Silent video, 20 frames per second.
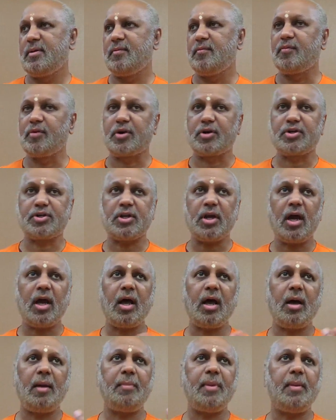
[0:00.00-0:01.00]

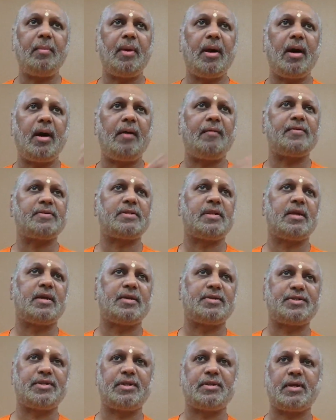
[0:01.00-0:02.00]
Vrukshaha abhi mahavesana
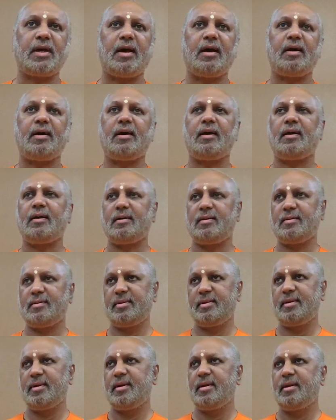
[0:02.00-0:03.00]
karshitaha.
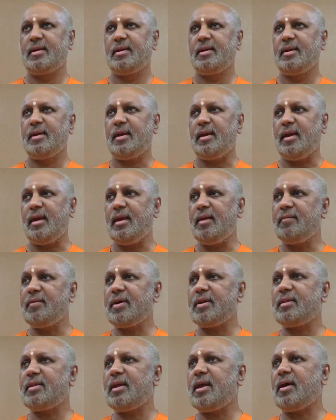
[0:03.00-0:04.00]

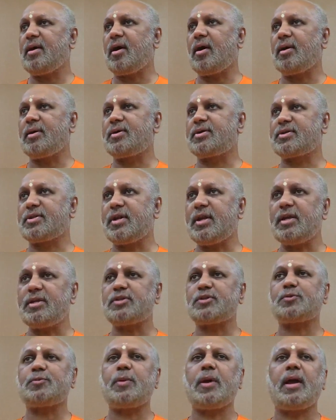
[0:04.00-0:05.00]
Even the
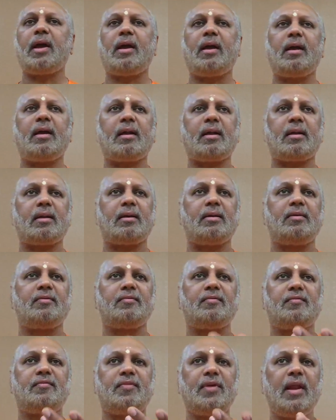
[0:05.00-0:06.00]
trees were
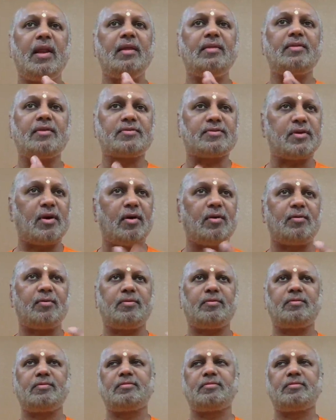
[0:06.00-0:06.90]
feeling the sorrow.